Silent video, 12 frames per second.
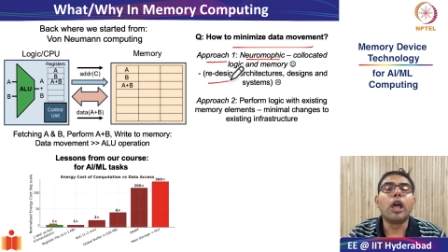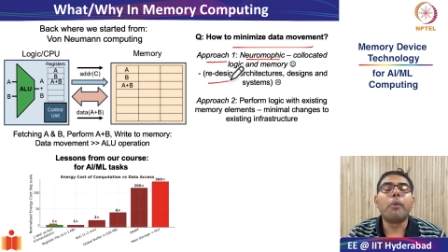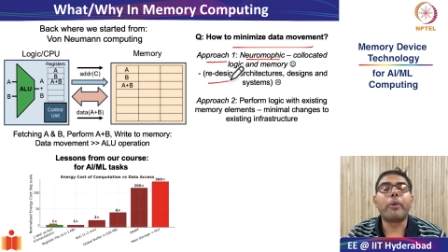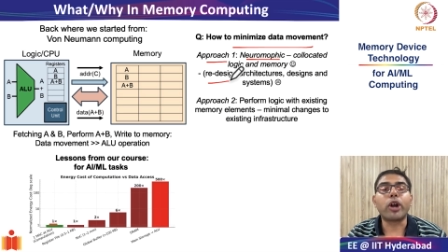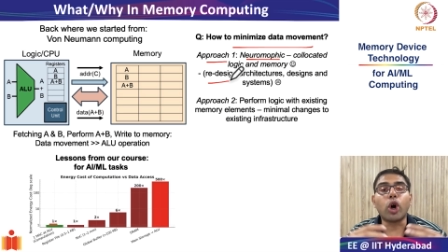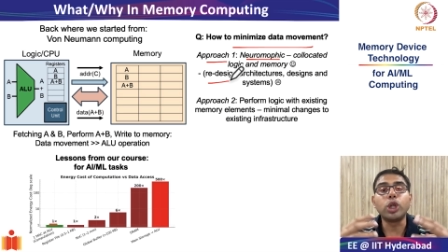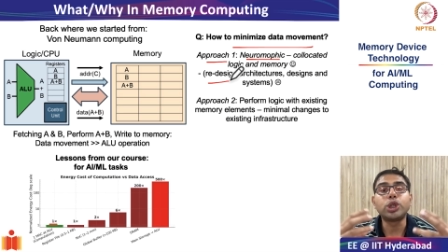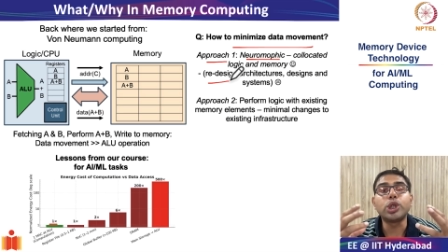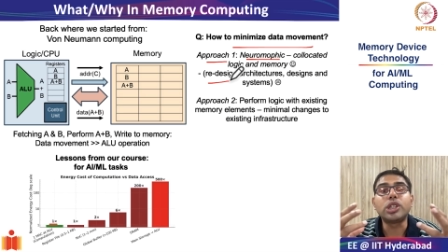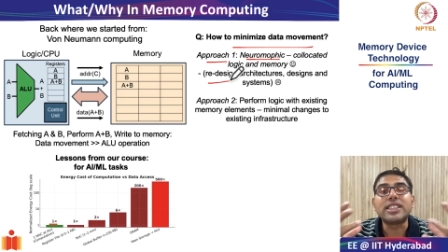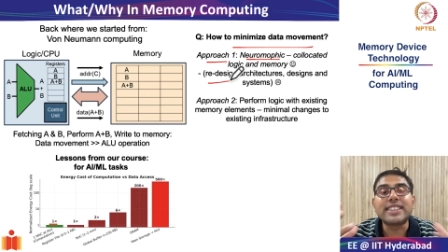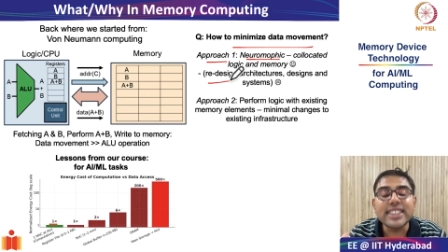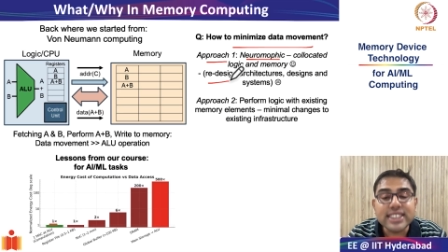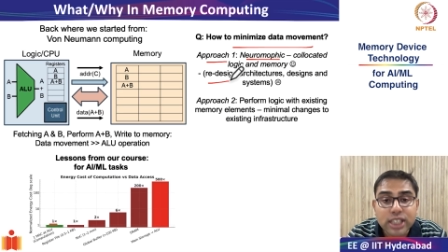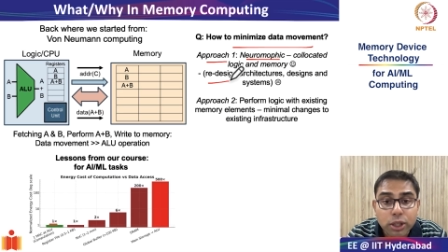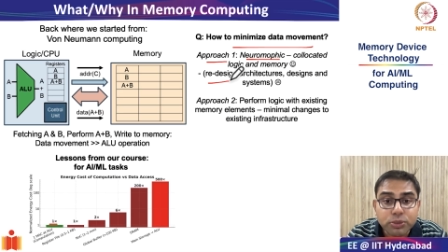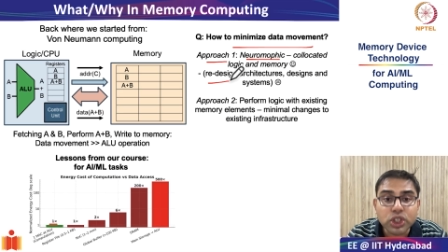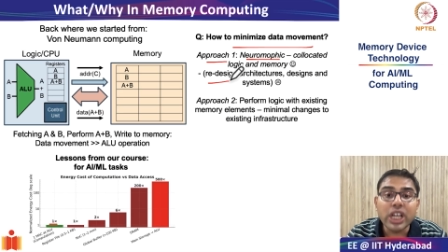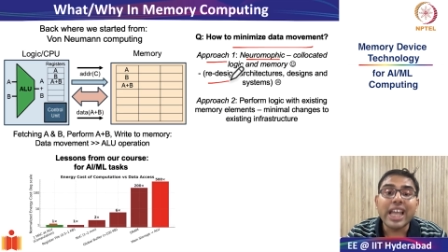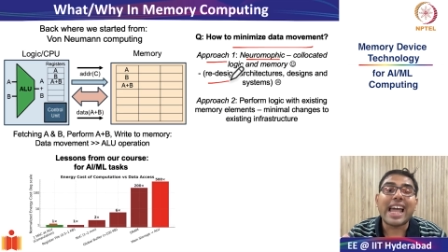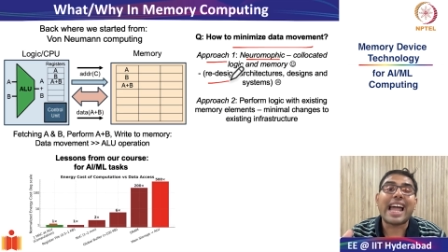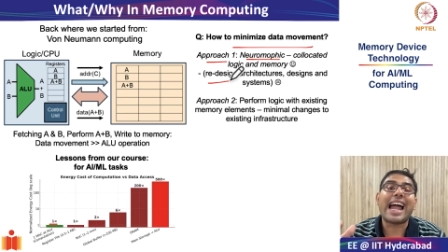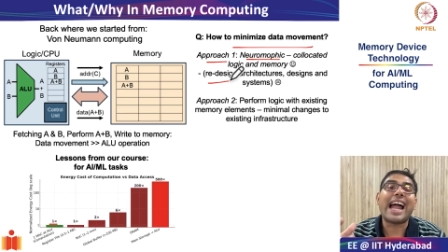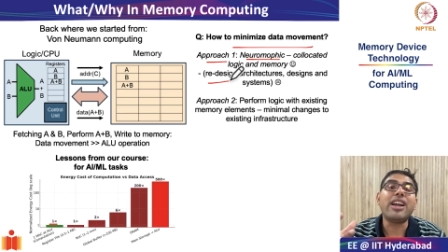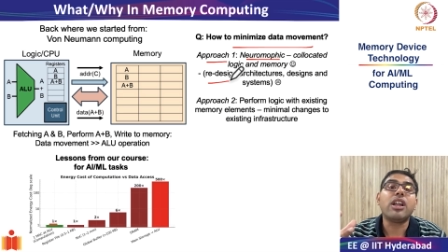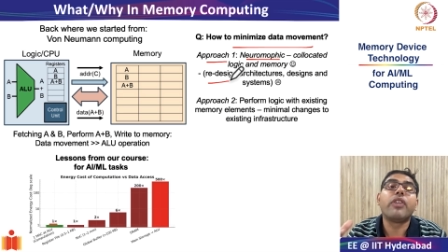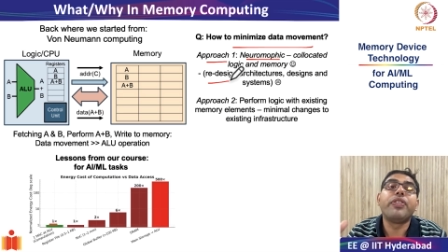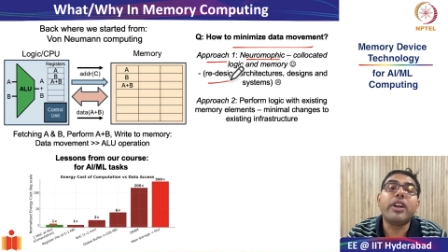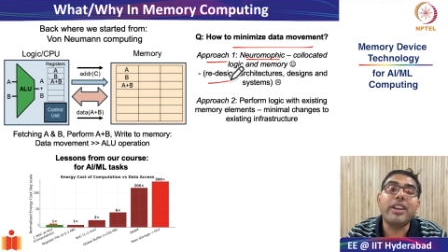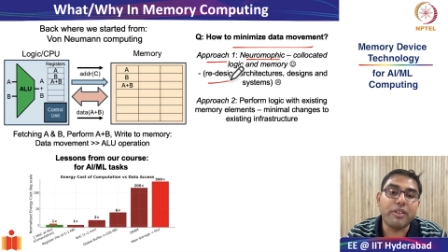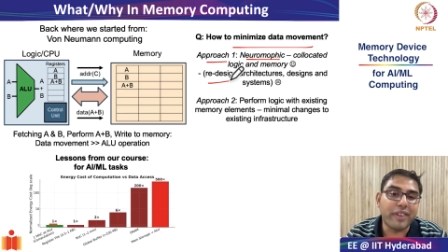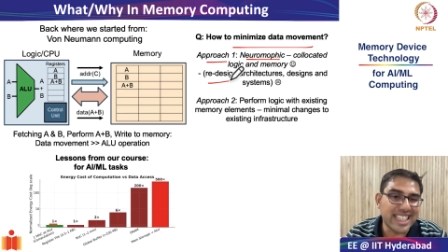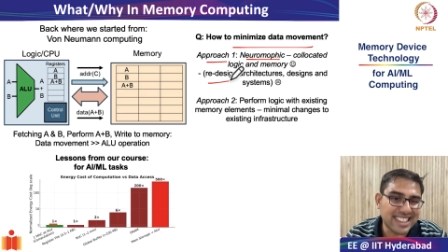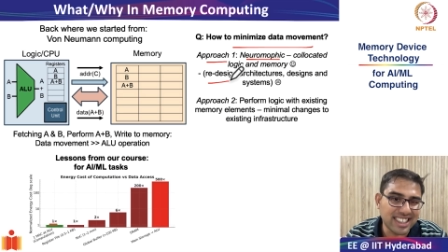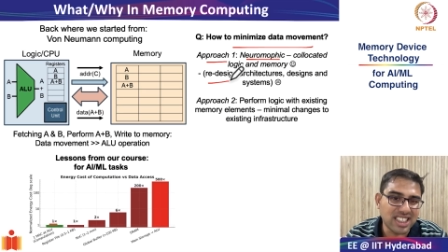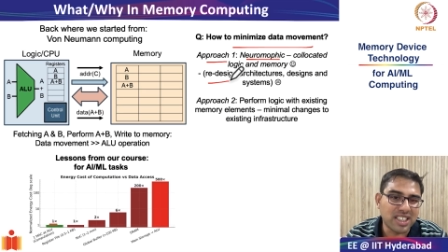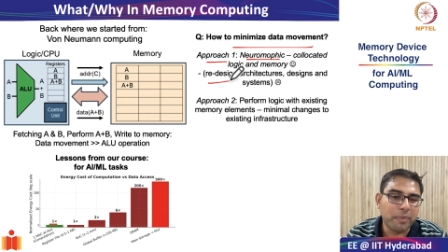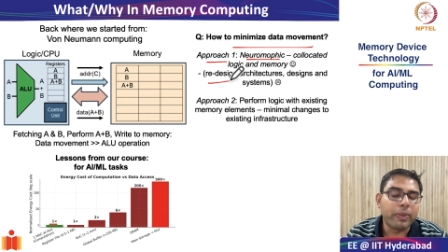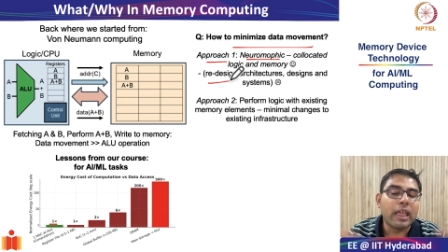but also the systems and the devices.